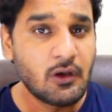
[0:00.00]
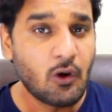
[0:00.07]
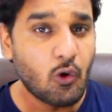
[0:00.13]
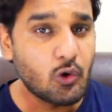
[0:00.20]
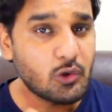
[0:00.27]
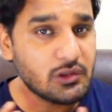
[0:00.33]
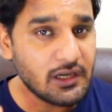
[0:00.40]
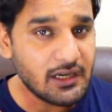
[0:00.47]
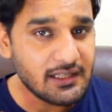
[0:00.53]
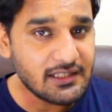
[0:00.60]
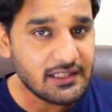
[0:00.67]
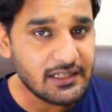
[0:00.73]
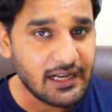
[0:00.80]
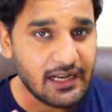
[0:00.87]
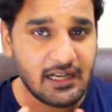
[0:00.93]
On the
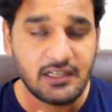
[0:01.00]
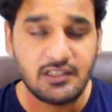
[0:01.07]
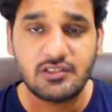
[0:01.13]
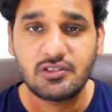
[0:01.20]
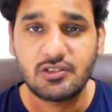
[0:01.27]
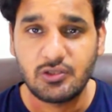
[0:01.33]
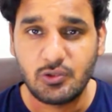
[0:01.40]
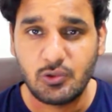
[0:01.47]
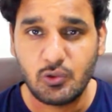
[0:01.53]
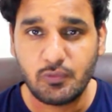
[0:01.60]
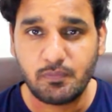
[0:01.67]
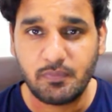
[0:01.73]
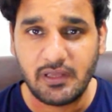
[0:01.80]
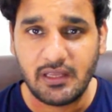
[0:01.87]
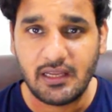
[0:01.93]
other hand,
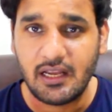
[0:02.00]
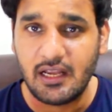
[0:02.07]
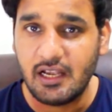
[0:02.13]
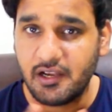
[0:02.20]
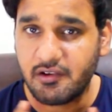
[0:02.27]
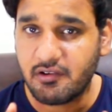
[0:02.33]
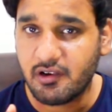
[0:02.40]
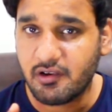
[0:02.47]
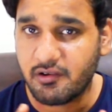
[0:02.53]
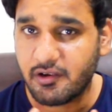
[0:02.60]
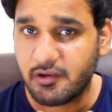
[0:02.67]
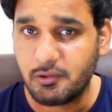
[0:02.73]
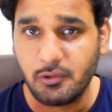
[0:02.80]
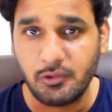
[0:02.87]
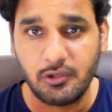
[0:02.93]
you pay
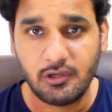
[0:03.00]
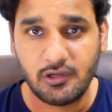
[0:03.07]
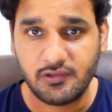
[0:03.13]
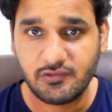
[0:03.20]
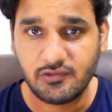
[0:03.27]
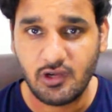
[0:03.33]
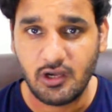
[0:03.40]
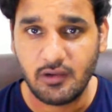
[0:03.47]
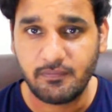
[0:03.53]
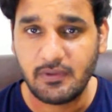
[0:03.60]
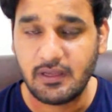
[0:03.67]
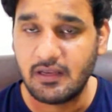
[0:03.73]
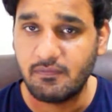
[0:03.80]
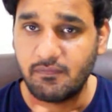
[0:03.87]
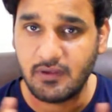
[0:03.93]
800 to your staff
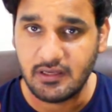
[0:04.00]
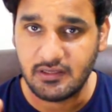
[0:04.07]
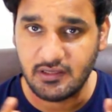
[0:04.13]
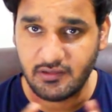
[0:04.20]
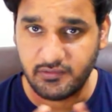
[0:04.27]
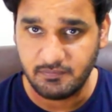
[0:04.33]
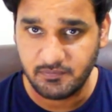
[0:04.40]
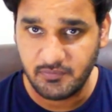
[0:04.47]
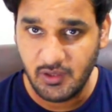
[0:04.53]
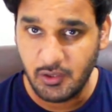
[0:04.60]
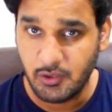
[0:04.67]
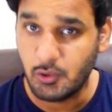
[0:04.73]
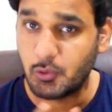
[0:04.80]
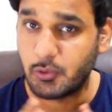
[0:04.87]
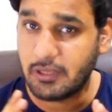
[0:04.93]
in wages.
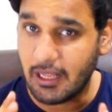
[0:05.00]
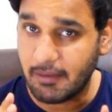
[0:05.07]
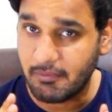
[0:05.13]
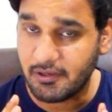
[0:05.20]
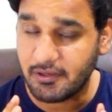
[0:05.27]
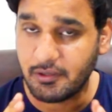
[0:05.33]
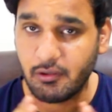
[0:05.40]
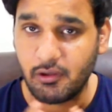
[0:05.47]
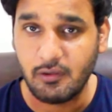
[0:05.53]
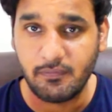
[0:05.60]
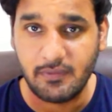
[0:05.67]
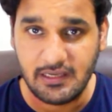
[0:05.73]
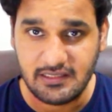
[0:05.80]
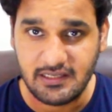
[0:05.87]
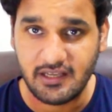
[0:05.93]
You debit your
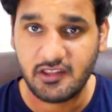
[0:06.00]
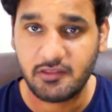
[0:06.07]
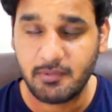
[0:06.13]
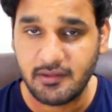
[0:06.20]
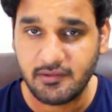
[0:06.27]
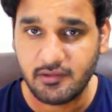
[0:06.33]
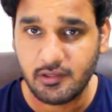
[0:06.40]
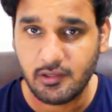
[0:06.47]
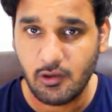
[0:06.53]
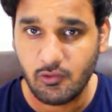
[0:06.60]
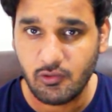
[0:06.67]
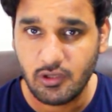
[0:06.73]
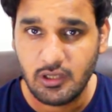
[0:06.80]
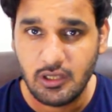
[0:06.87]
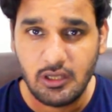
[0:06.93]
wage expense
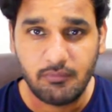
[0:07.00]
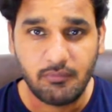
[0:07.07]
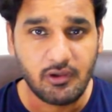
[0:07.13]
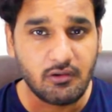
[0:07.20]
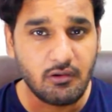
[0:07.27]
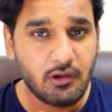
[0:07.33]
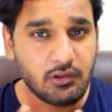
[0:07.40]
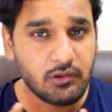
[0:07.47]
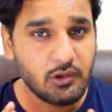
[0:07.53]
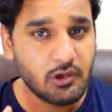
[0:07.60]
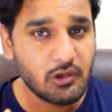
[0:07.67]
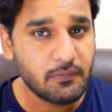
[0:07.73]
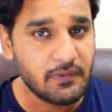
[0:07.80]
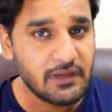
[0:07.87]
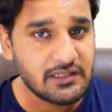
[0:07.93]
account because
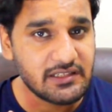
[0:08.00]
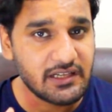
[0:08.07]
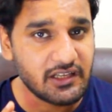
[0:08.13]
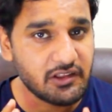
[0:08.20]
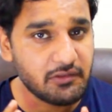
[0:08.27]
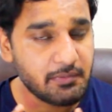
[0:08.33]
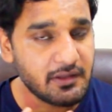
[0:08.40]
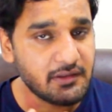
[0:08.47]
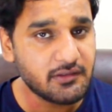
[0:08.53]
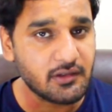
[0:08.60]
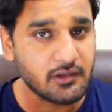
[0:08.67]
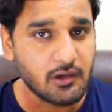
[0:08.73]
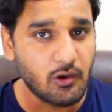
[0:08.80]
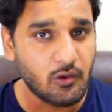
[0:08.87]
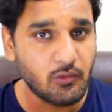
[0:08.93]
your wage expense
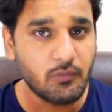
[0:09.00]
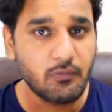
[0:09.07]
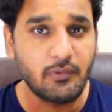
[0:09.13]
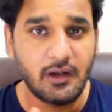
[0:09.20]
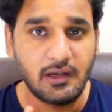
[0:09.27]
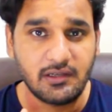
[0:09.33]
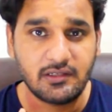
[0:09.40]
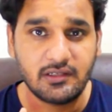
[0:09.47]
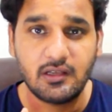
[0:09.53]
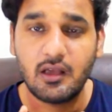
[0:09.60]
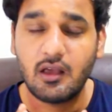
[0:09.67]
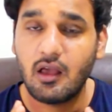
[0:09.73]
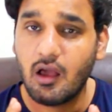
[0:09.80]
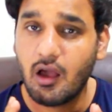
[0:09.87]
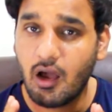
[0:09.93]
account went
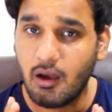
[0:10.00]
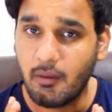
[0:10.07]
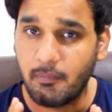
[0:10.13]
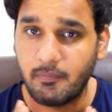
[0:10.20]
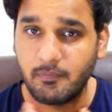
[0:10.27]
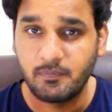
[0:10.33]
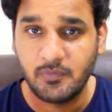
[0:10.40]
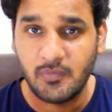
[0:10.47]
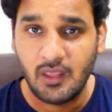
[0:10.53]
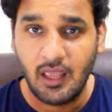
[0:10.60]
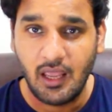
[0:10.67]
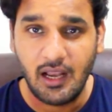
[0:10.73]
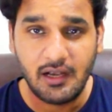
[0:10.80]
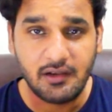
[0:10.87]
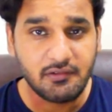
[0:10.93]
up,
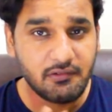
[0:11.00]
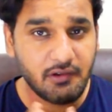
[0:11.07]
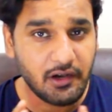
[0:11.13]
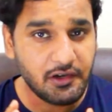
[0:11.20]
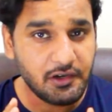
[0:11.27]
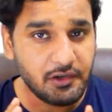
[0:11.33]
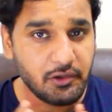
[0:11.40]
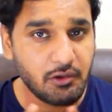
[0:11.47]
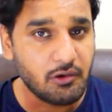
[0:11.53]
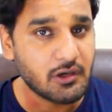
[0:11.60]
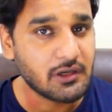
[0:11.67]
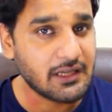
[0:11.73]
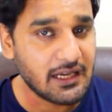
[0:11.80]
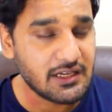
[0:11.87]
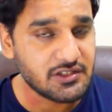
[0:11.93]
and credit
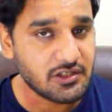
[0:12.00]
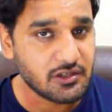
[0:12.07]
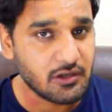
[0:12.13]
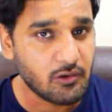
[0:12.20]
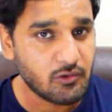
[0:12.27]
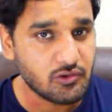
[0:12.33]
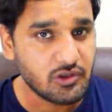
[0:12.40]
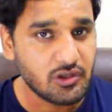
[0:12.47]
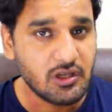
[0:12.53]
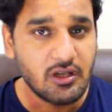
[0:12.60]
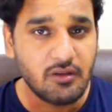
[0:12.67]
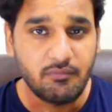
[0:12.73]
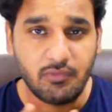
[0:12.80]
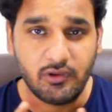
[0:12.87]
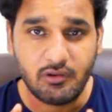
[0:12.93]
your cash account
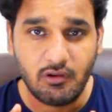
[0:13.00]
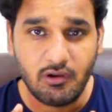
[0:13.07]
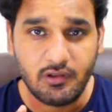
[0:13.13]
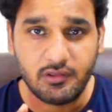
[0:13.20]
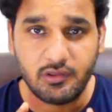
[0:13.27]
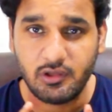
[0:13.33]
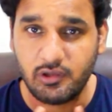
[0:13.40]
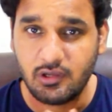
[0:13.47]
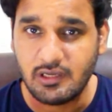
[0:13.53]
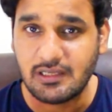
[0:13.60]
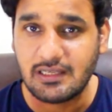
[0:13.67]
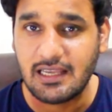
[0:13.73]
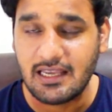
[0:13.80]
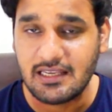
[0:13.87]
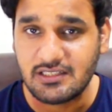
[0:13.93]
because your
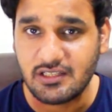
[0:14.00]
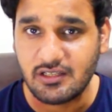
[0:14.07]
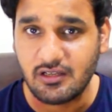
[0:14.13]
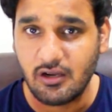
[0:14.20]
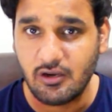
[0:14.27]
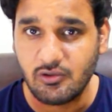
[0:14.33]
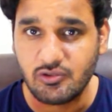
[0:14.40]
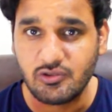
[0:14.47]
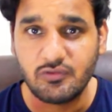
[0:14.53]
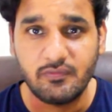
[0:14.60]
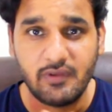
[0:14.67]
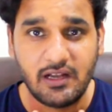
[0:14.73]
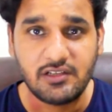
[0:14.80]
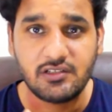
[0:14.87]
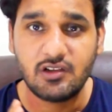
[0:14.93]
cash account
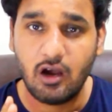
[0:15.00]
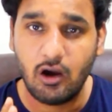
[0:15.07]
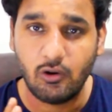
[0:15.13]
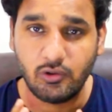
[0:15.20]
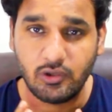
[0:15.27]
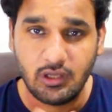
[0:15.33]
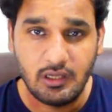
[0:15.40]
went out.